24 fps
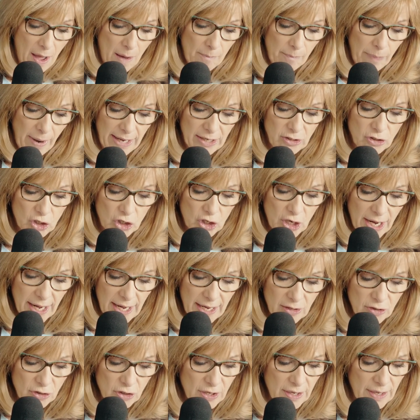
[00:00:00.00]
By
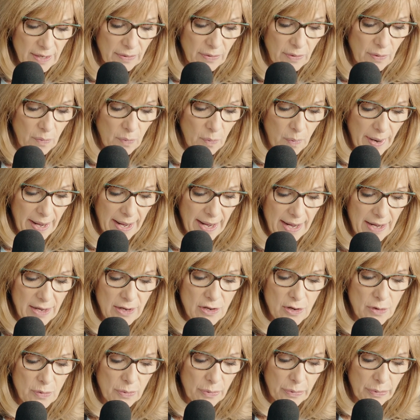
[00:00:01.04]
changing the way
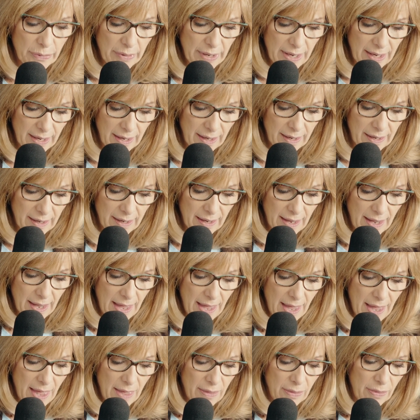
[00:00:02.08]
you think.
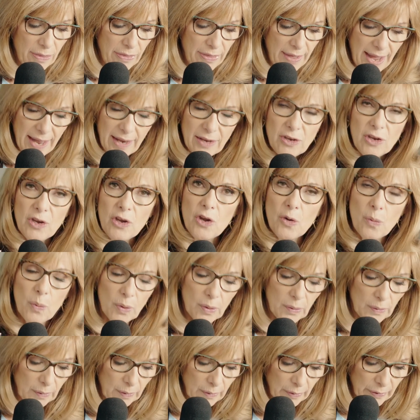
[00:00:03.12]
Then you
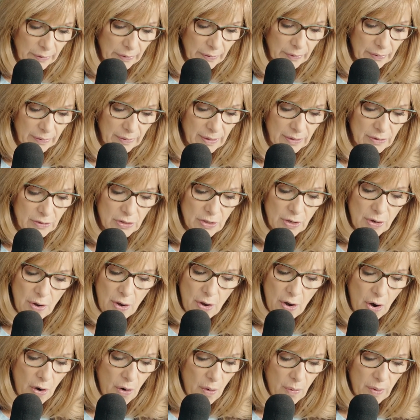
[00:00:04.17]
will learn to
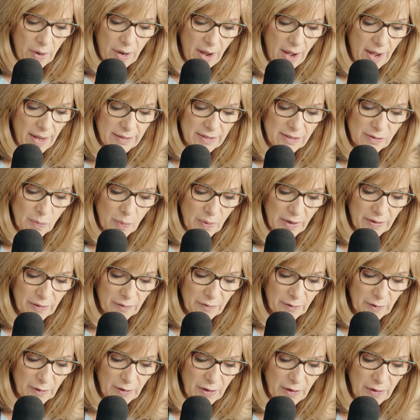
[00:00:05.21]
know God's will
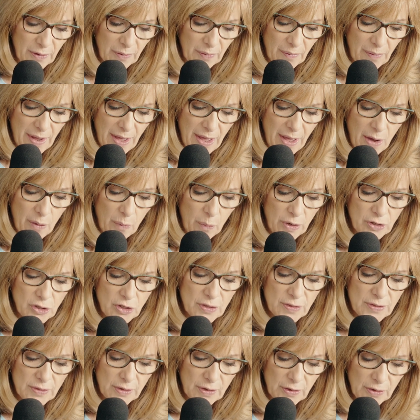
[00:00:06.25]
for you, which
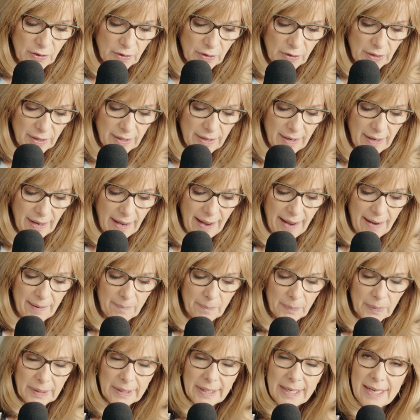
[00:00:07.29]
is good
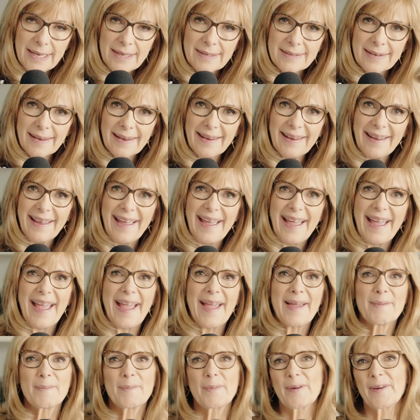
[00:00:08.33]
and pleasing
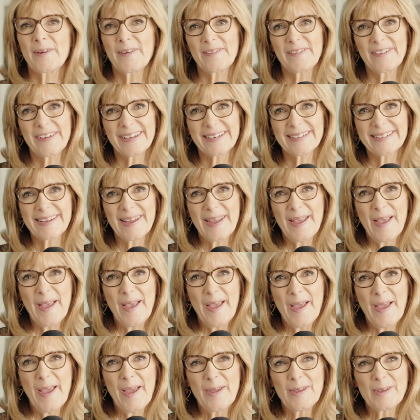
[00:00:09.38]
and perfect.
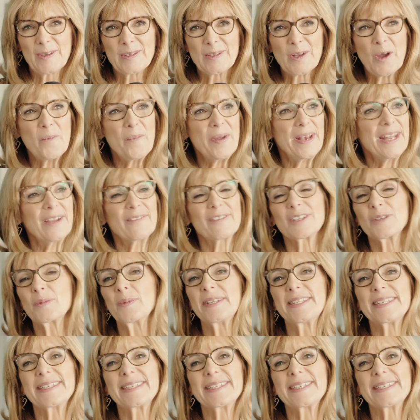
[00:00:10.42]
So many of us would